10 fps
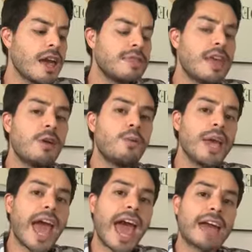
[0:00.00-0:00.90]
Then
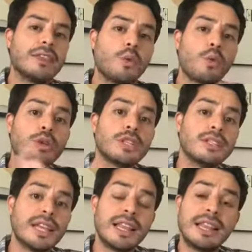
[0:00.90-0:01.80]
we add
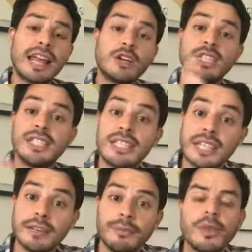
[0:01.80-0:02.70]
the letter
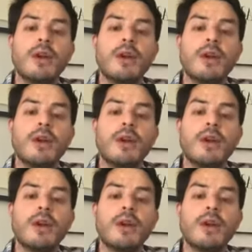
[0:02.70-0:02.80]
G,